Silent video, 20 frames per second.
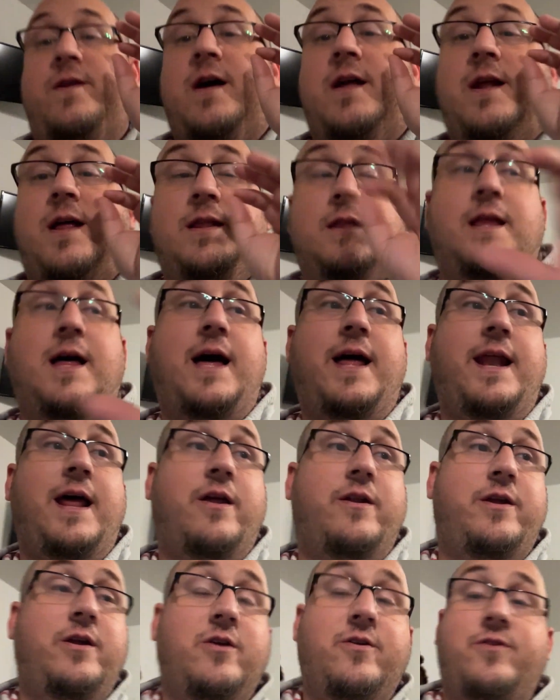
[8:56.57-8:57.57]
done a lot
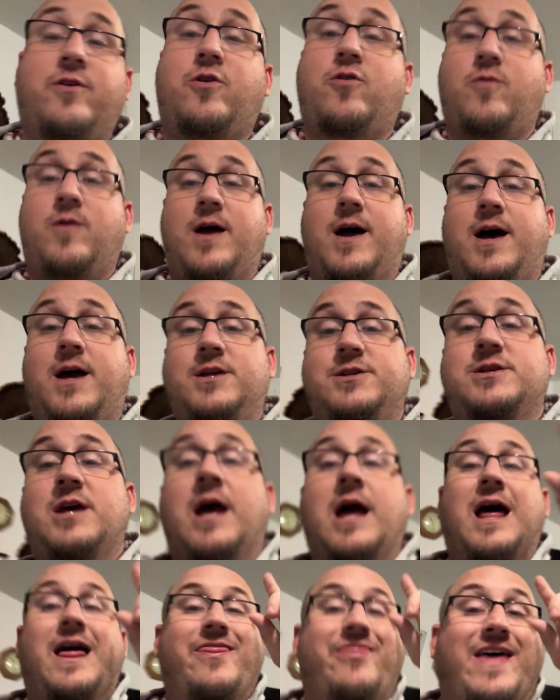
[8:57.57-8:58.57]
out here in the garage.
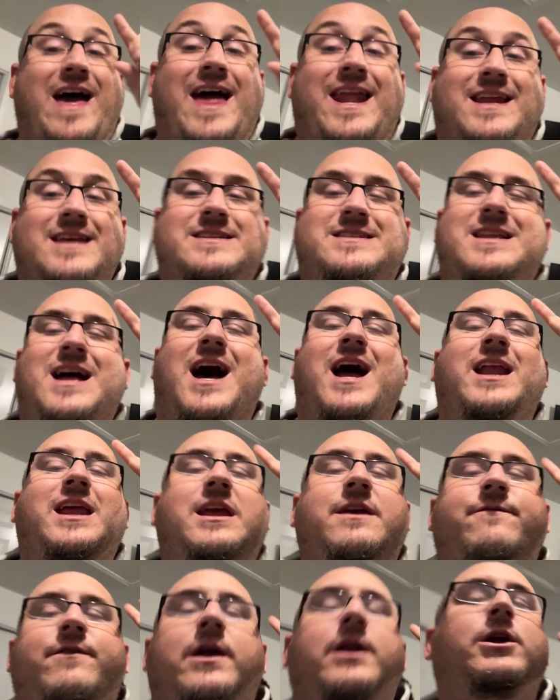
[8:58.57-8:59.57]
That is not
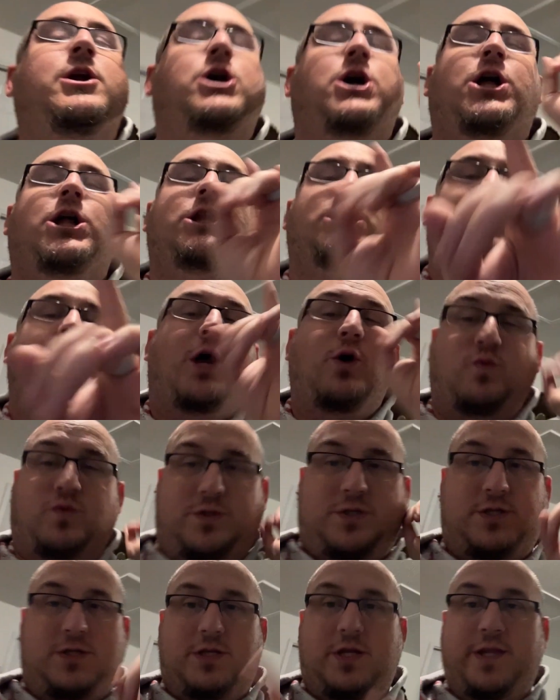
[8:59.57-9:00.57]
even
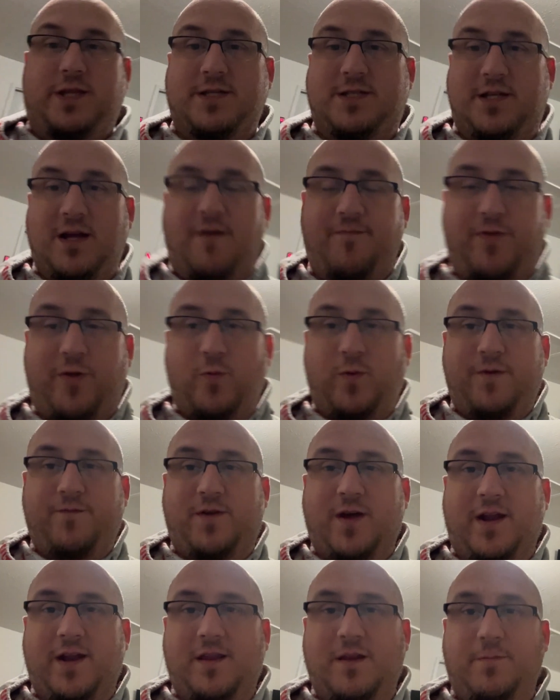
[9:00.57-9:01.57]
close to the stuff that we've
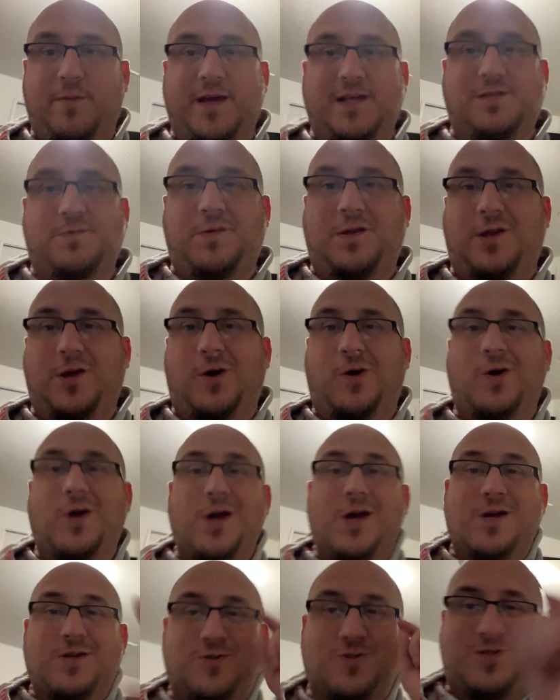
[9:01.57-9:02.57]
done in the basement, though.
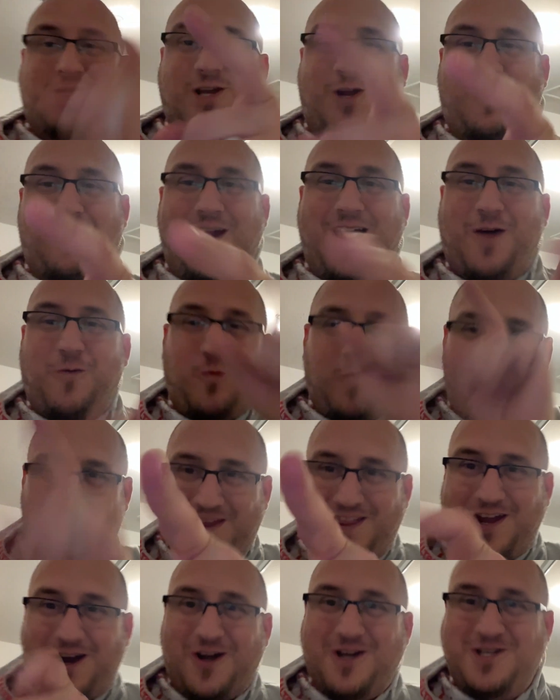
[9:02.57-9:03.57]
So stick around. We'll
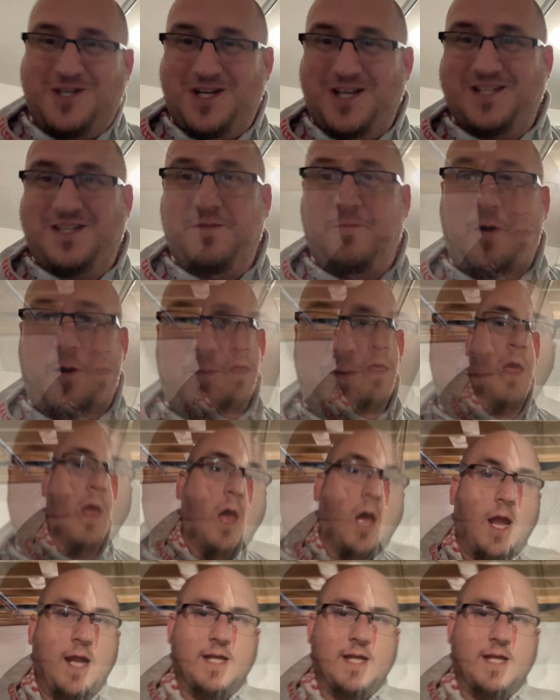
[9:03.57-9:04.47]
be there in just a moment. All